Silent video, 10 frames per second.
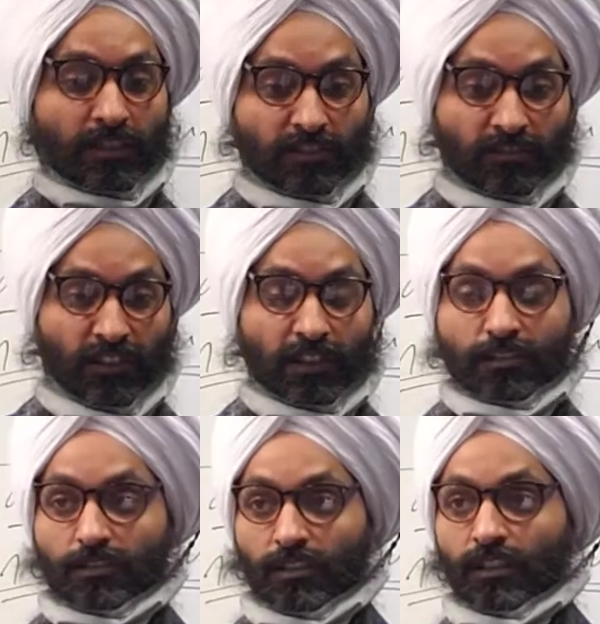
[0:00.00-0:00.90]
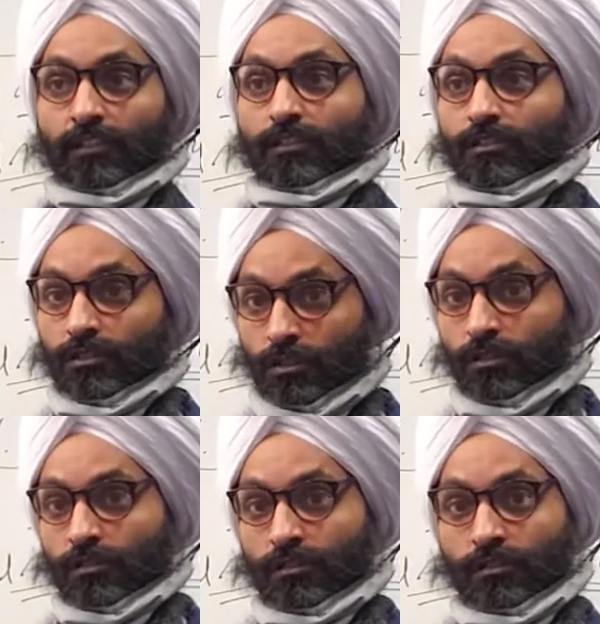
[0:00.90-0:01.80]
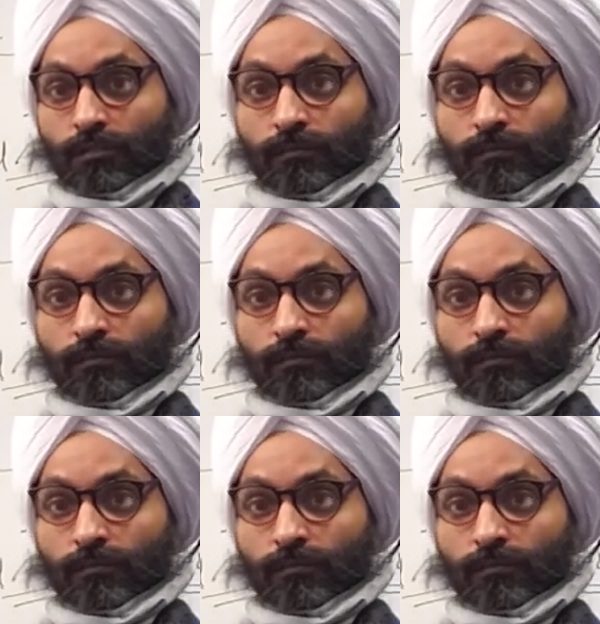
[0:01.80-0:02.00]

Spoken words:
they fight like children.